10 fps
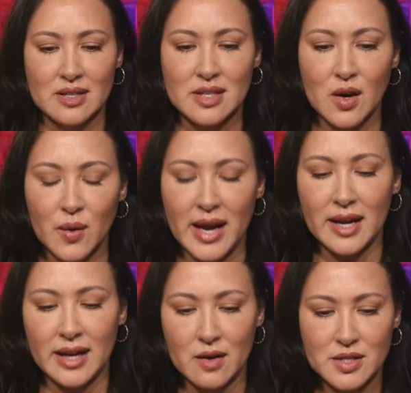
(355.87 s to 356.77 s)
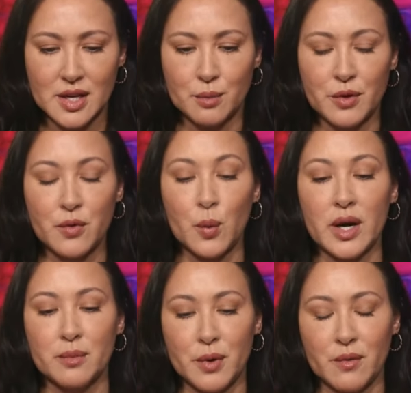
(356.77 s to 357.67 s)
So handouts here. We're
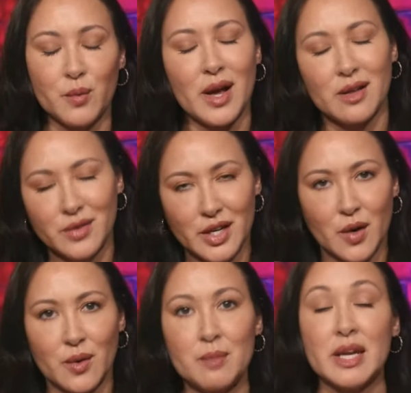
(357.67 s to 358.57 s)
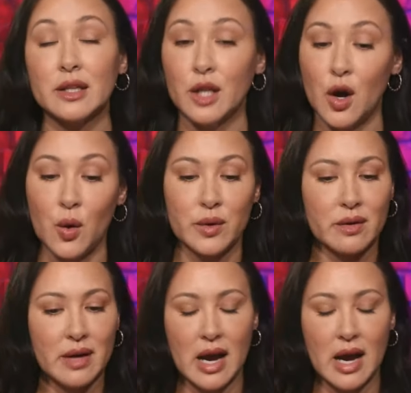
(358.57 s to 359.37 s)
going to, well, you know, I mean, a loan.